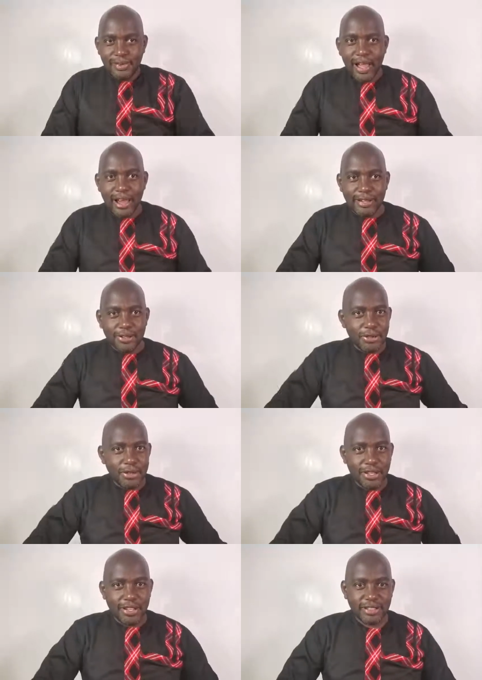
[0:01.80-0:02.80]

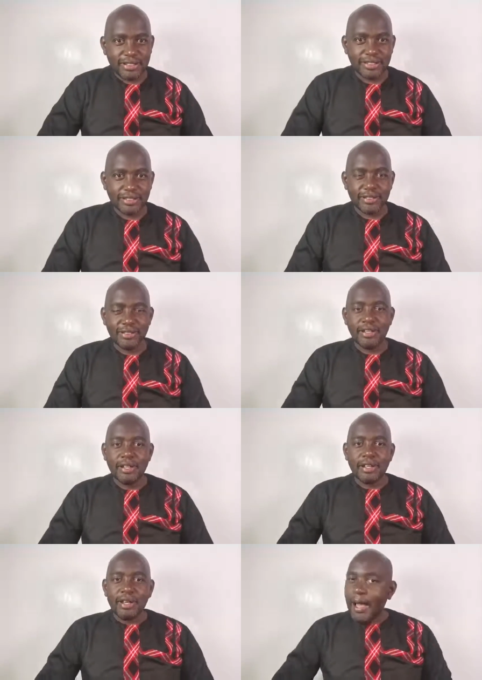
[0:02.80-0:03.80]
Hallelujah.
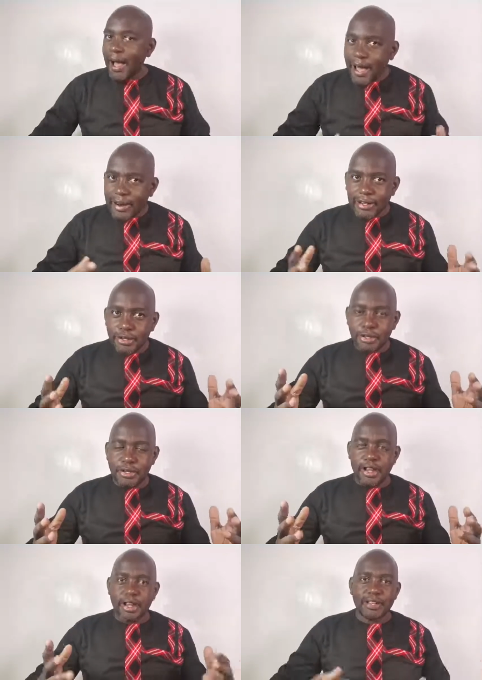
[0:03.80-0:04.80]

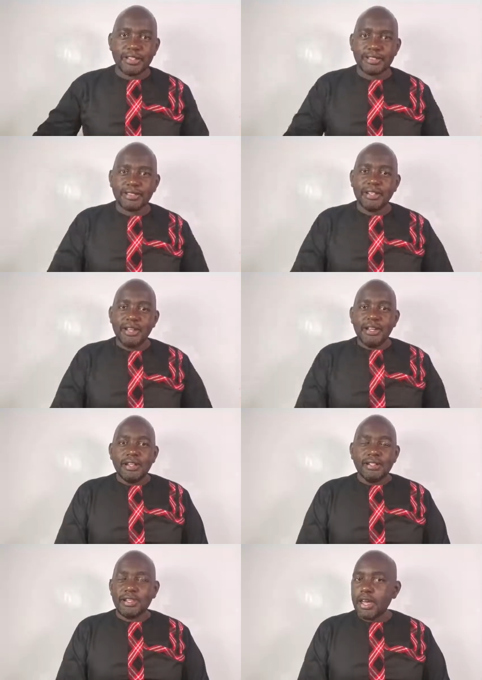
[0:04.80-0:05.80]
Hallelujah.
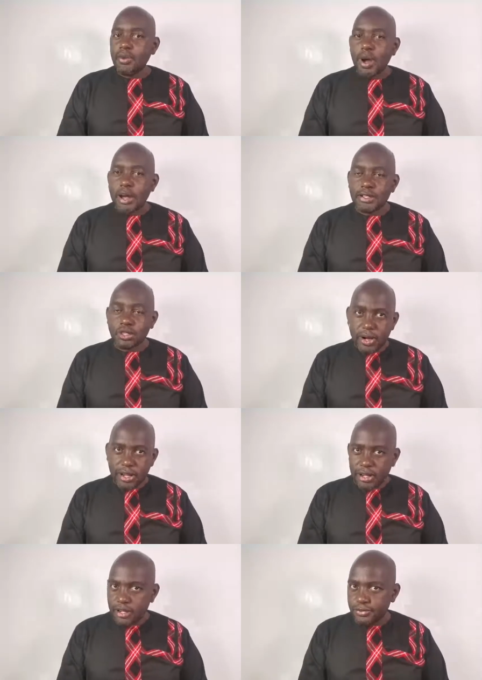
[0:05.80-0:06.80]
Day
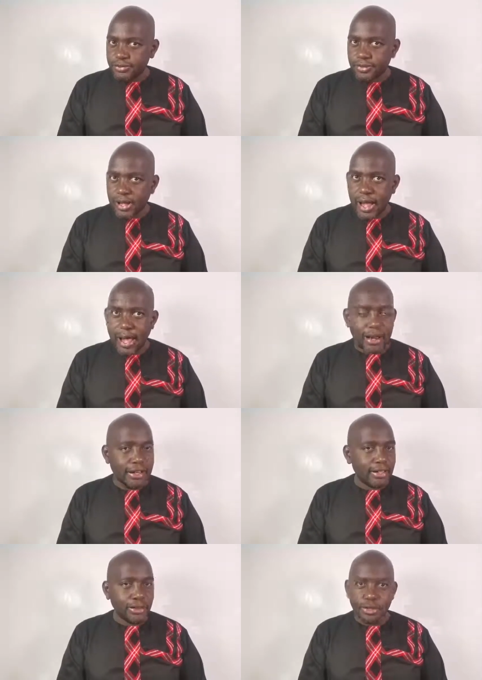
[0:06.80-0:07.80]
112.
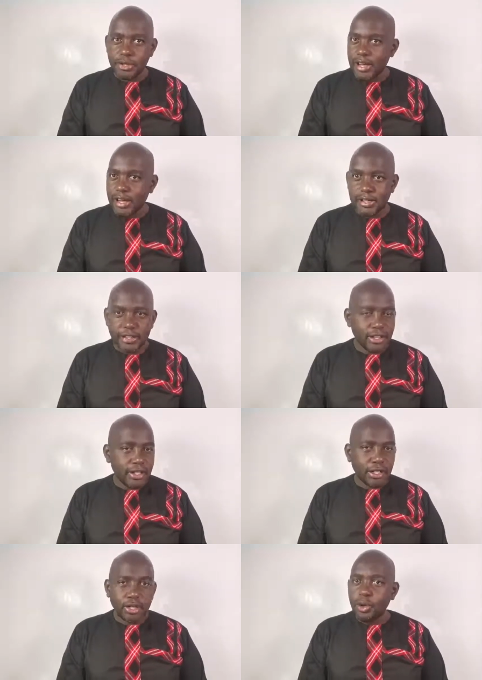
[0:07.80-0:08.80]
Hallelujah.
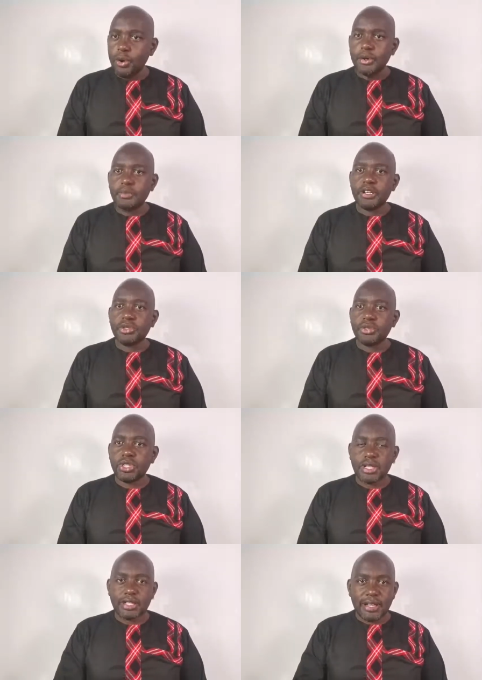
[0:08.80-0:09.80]
Glory be to
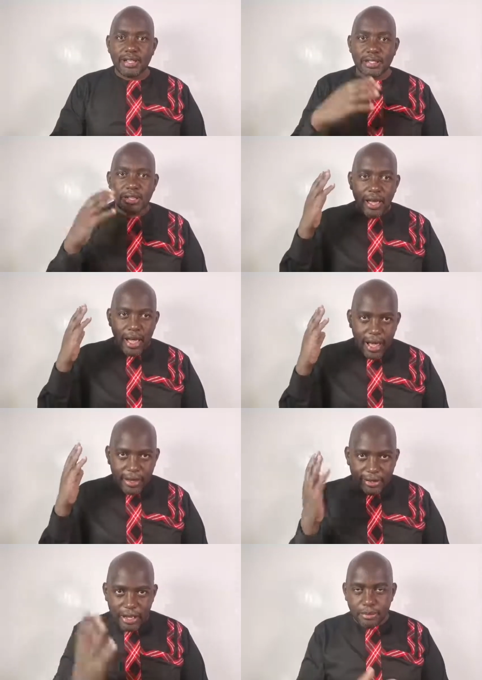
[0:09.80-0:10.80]
Jesus.
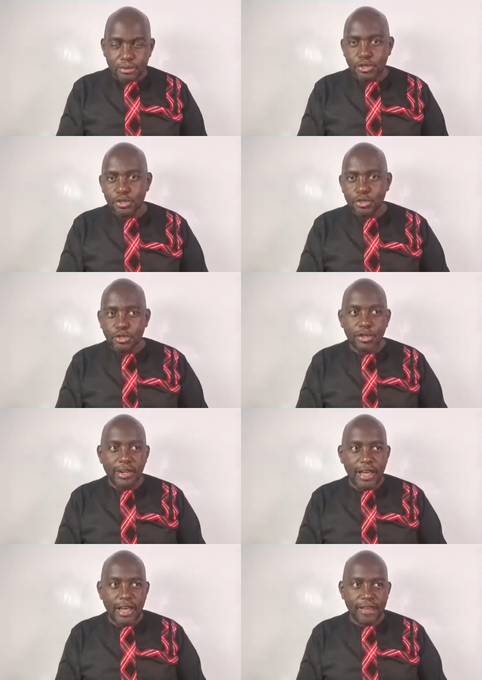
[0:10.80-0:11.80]
I come to you
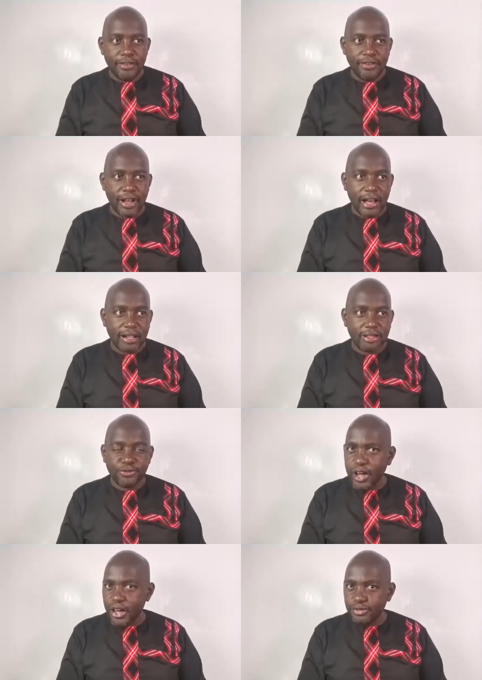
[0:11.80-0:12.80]
live at
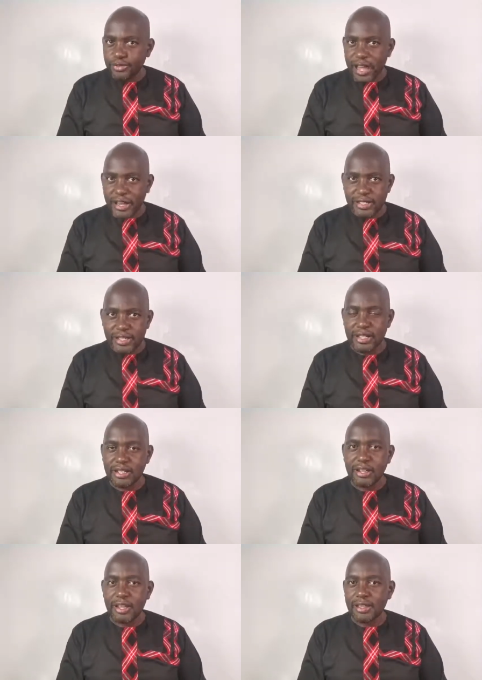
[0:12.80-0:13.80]

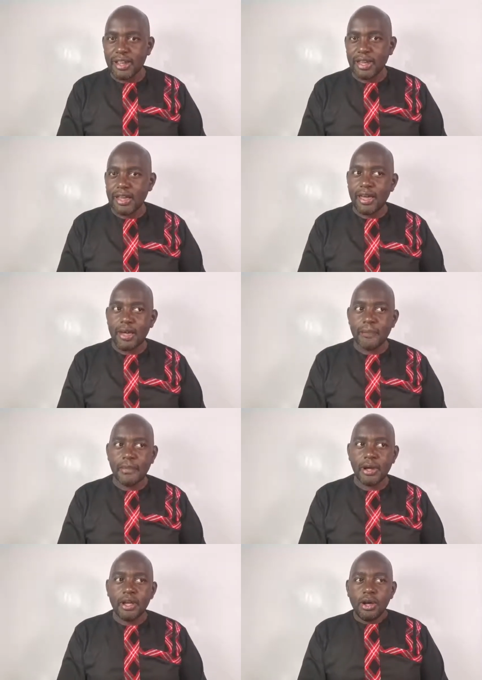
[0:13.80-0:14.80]
5:19 in the
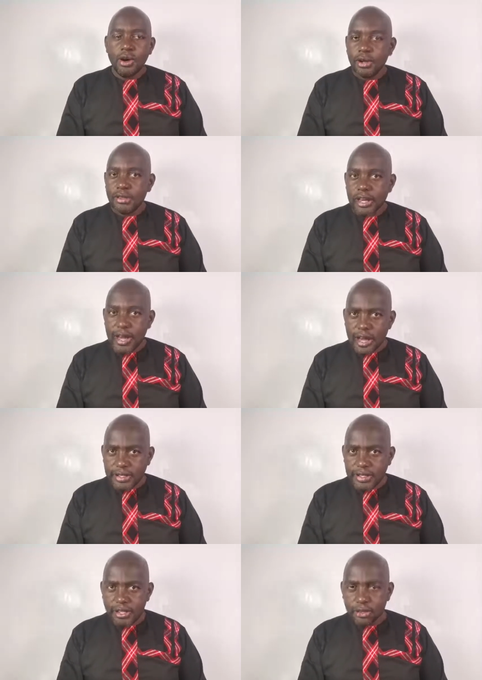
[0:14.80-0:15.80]
a.m. on the
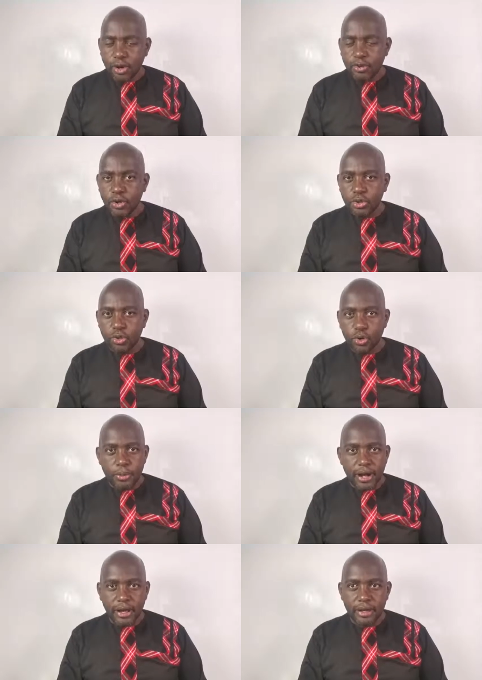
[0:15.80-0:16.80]
18th of
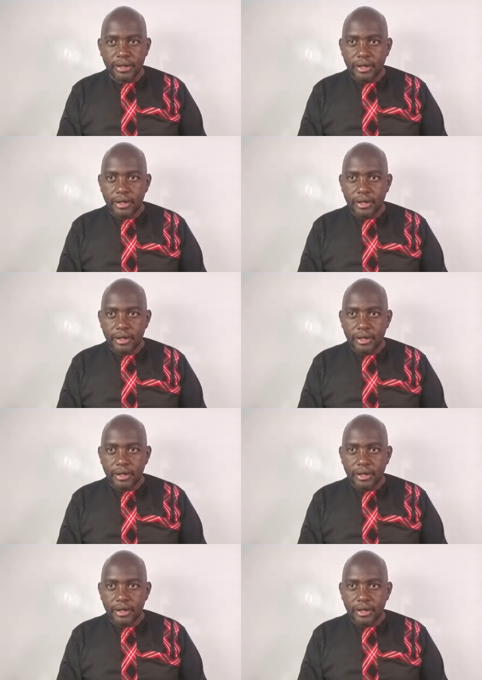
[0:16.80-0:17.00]
October.